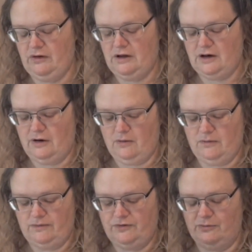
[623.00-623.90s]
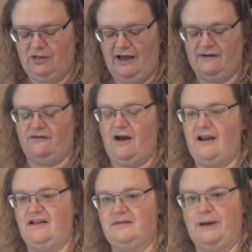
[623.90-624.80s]
you know, their Black
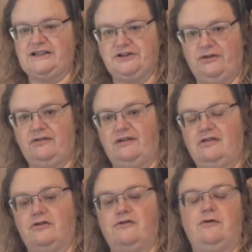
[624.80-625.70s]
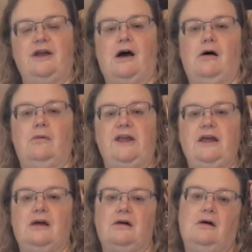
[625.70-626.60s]
Friday specials that they're doing all week,